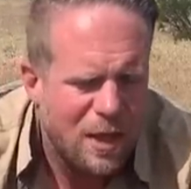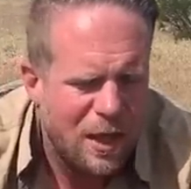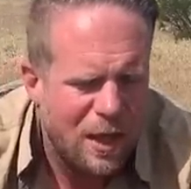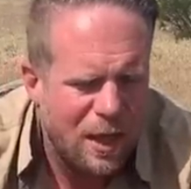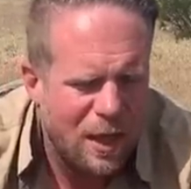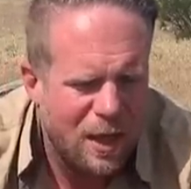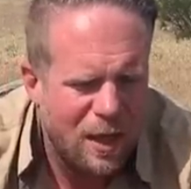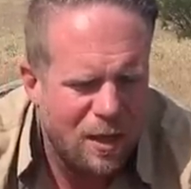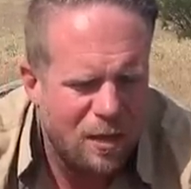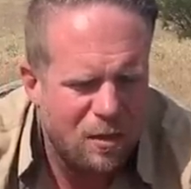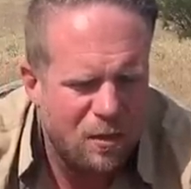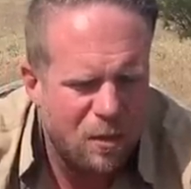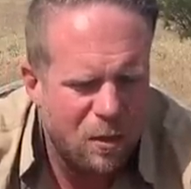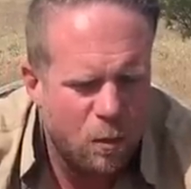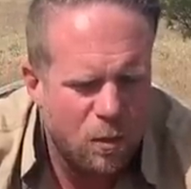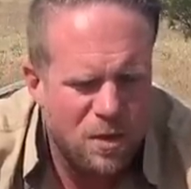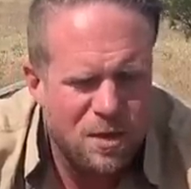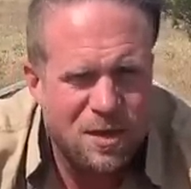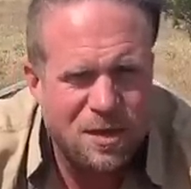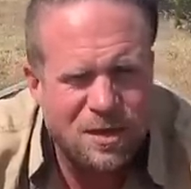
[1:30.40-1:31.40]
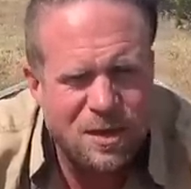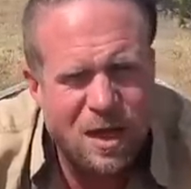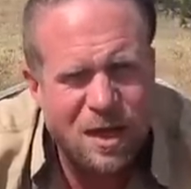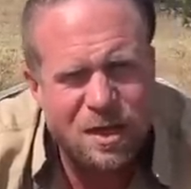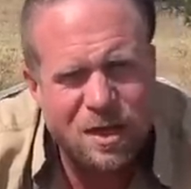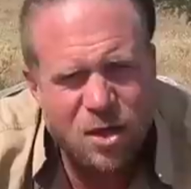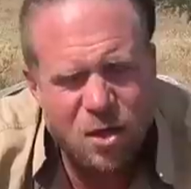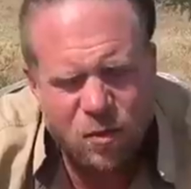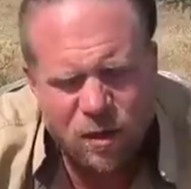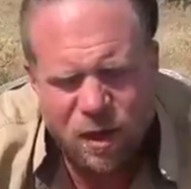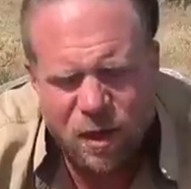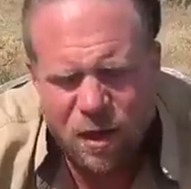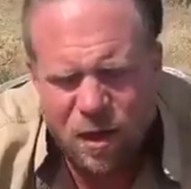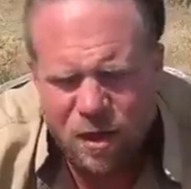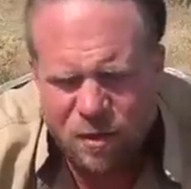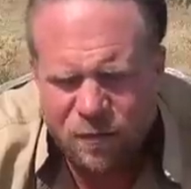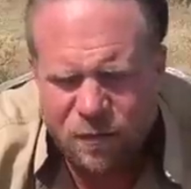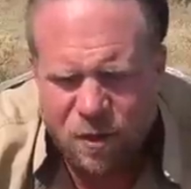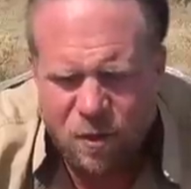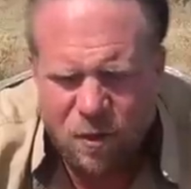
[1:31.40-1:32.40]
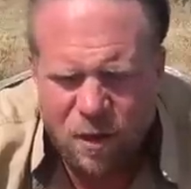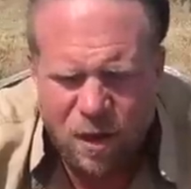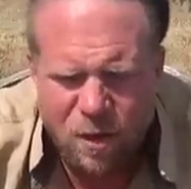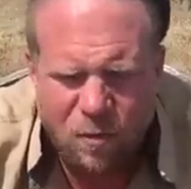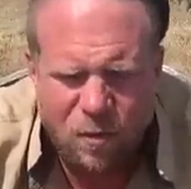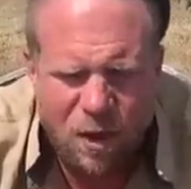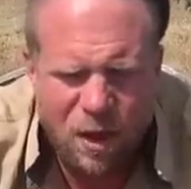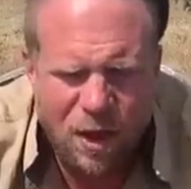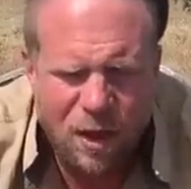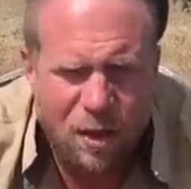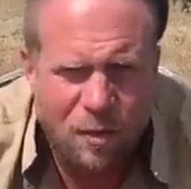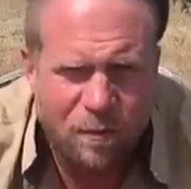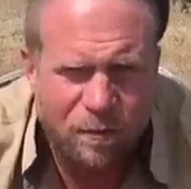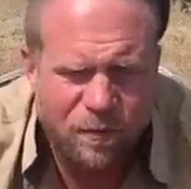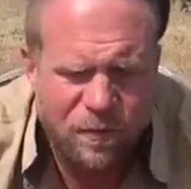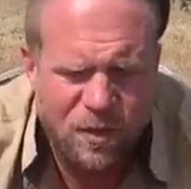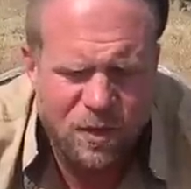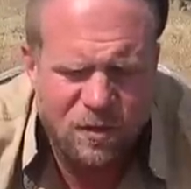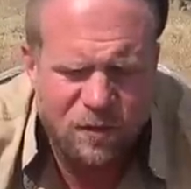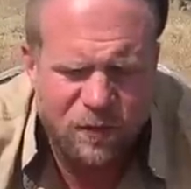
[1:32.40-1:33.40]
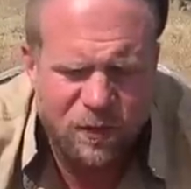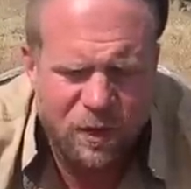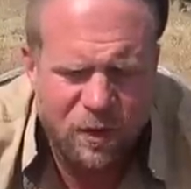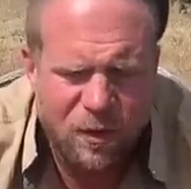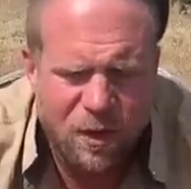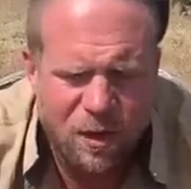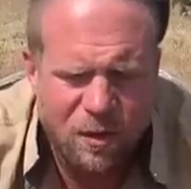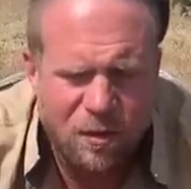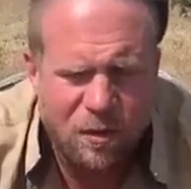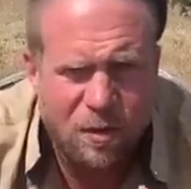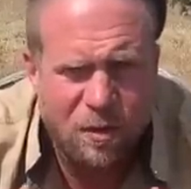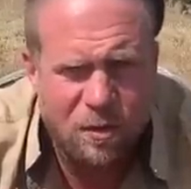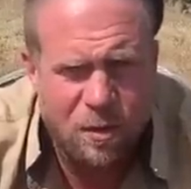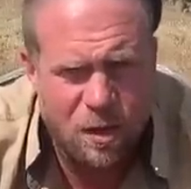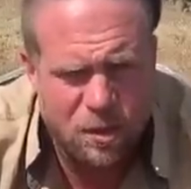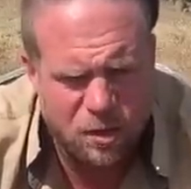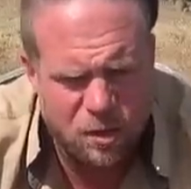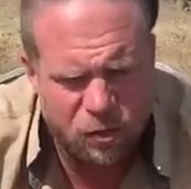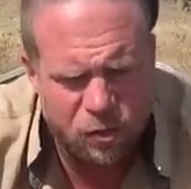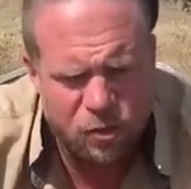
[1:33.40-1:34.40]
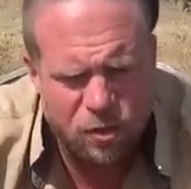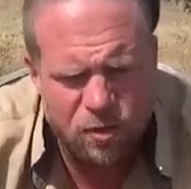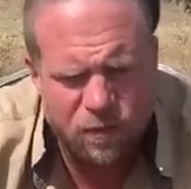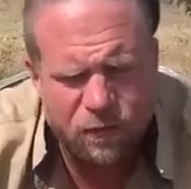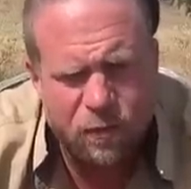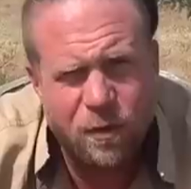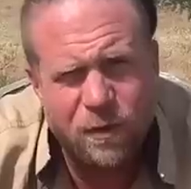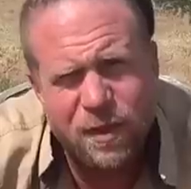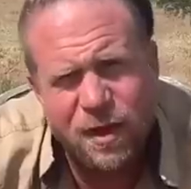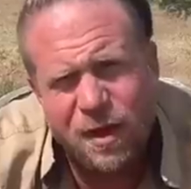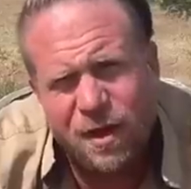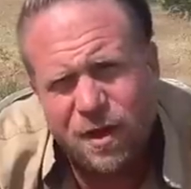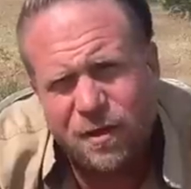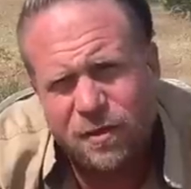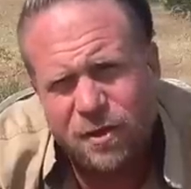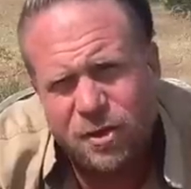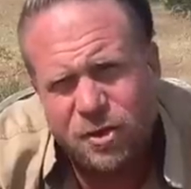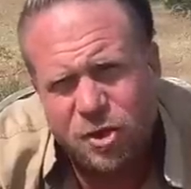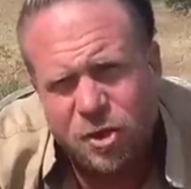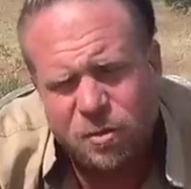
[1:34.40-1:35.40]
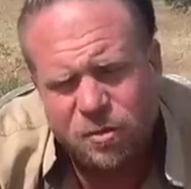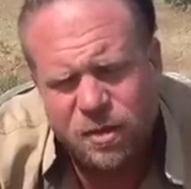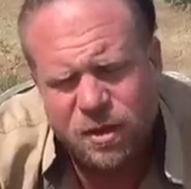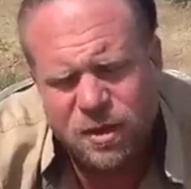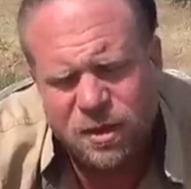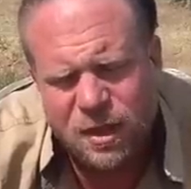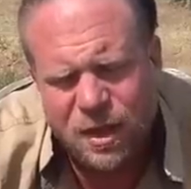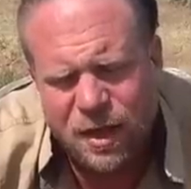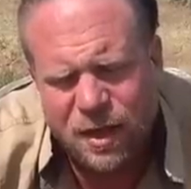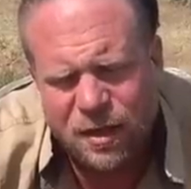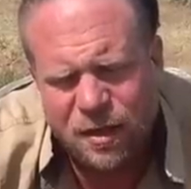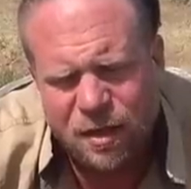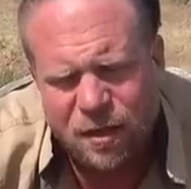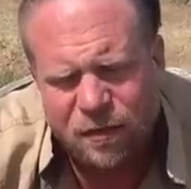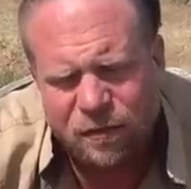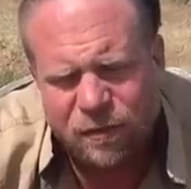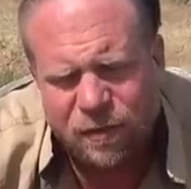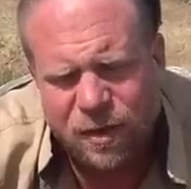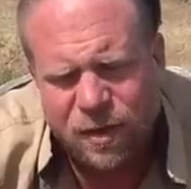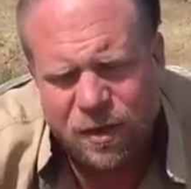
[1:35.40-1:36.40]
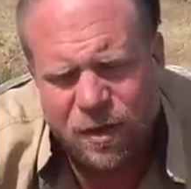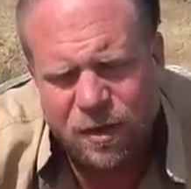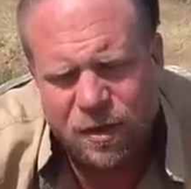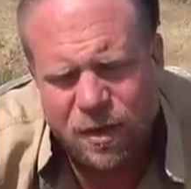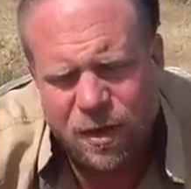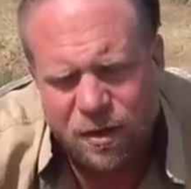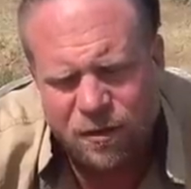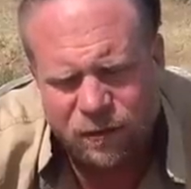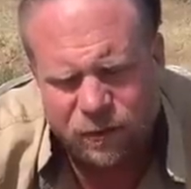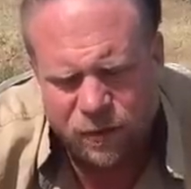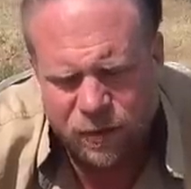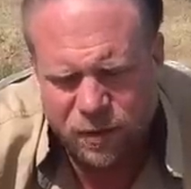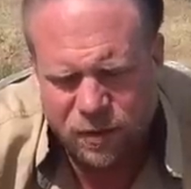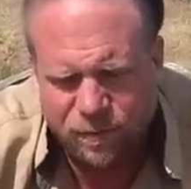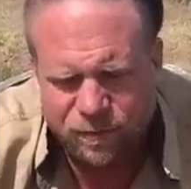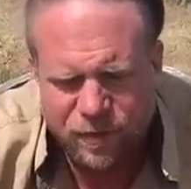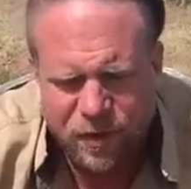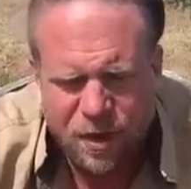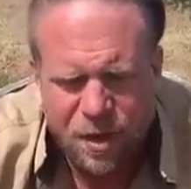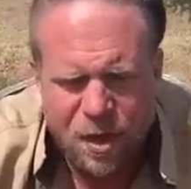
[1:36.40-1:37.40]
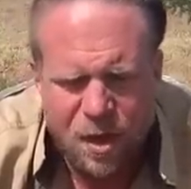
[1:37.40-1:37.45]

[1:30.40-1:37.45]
And there was design going on for quite a while to figure out a solution for that on the German side of the conflict.